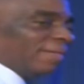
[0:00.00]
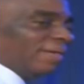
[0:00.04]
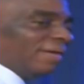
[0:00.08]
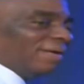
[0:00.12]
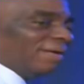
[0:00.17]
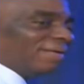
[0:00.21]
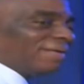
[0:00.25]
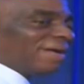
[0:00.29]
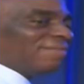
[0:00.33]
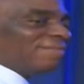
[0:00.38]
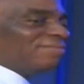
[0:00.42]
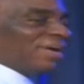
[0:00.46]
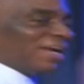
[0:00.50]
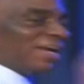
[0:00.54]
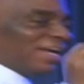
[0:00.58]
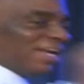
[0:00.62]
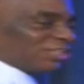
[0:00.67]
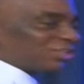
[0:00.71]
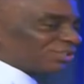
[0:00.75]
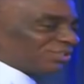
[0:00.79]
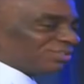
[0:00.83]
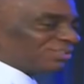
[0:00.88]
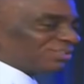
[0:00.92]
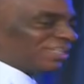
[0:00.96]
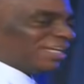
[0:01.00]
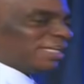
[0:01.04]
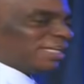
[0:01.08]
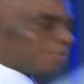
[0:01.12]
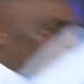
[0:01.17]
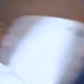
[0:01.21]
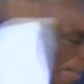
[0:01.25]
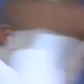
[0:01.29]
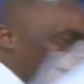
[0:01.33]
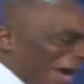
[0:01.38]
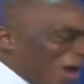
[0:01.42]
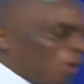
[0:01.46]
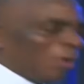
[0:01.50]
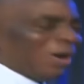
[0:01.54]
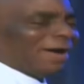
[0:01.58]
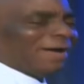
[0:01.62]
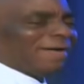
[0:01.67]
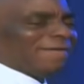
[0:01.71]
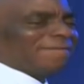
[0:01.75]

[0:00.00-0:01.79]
Revelation is power.